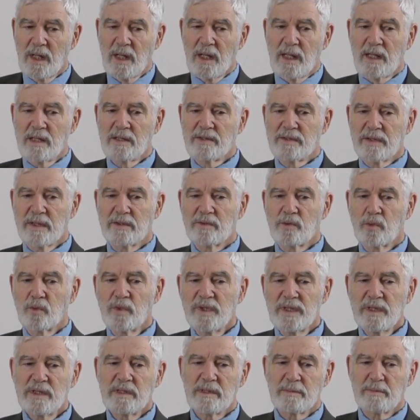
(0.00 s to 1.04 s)
is that
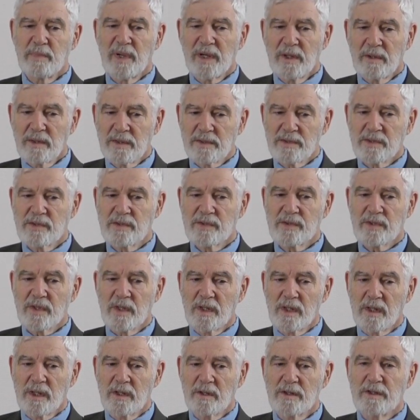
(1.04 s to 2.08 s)
we, the parents,
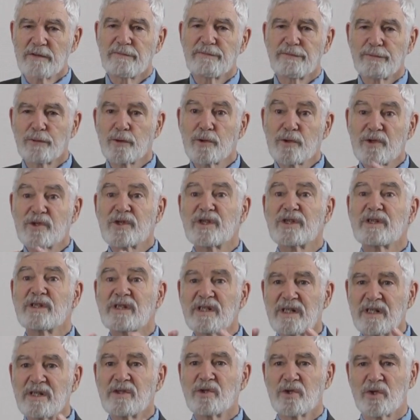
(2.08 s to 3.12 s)
are the first
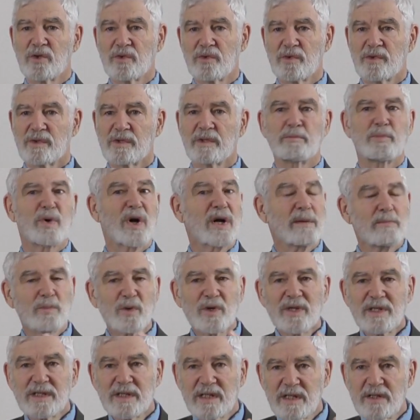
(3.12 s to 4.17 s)
teachers, the
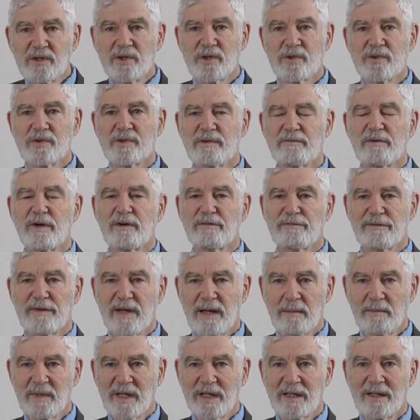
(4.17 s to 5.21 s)
primary teachers of our
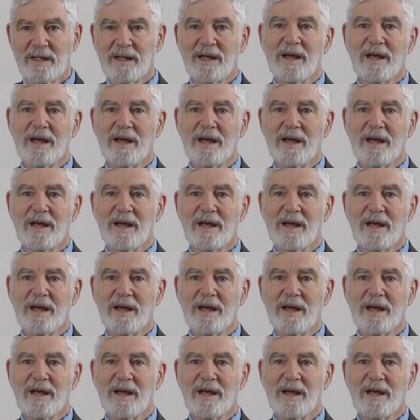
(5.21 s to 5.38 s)
family.